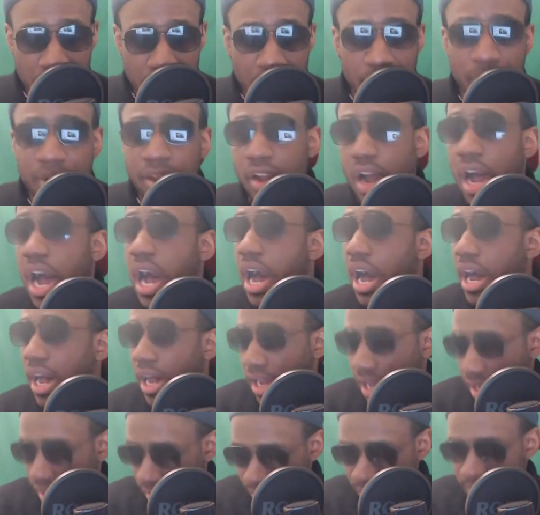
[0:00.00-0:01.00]
But I'm like,
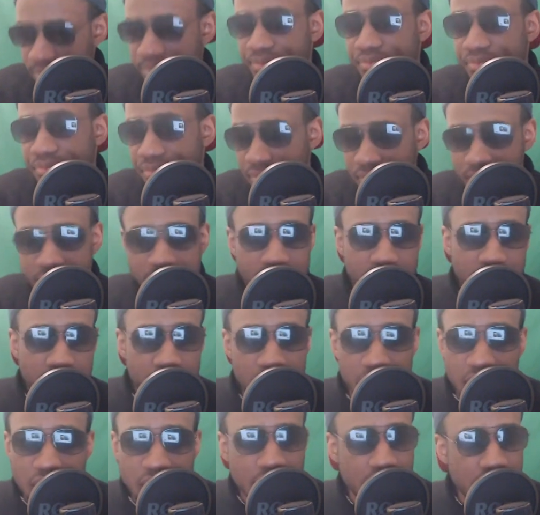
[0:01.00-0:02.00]
ah, oh,
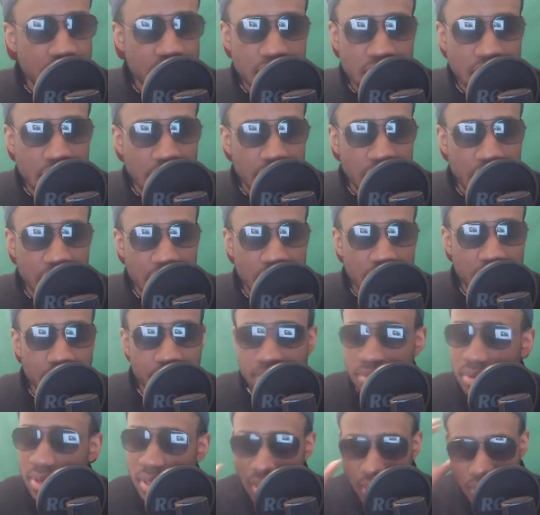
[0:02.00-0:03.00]
it's,
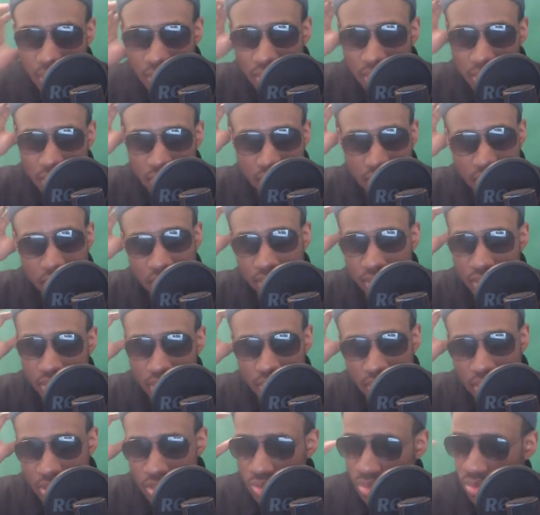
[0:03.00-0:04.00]
uh,
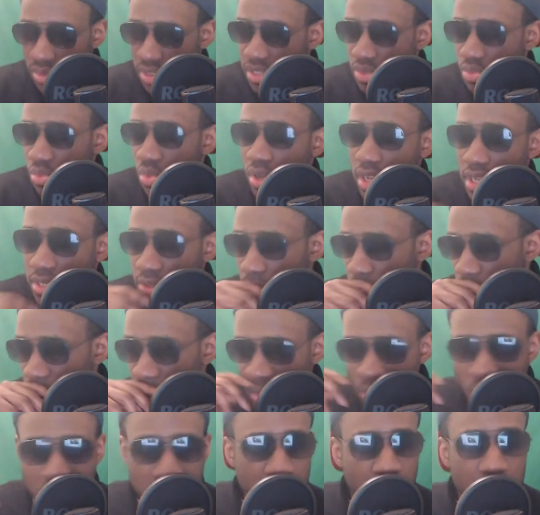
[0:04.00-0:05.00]
it's, it's, it's,
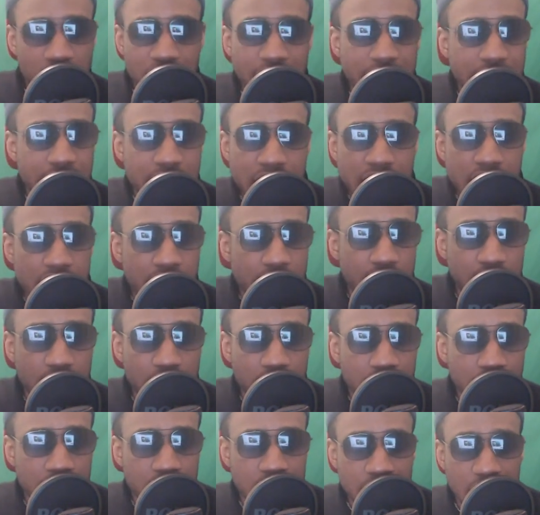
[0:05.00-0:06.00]
it's what's it called? It's
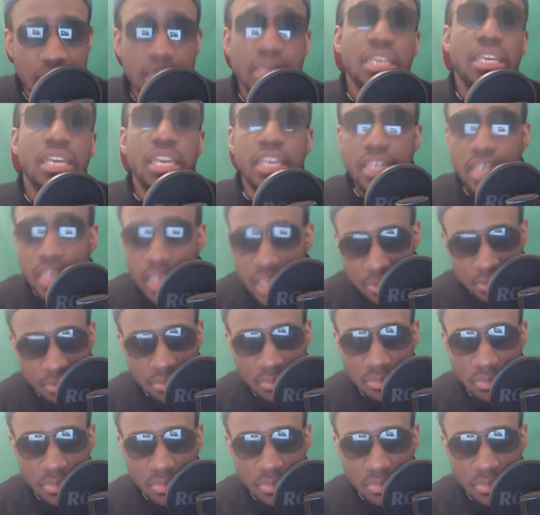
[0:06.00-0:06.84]
a EA game.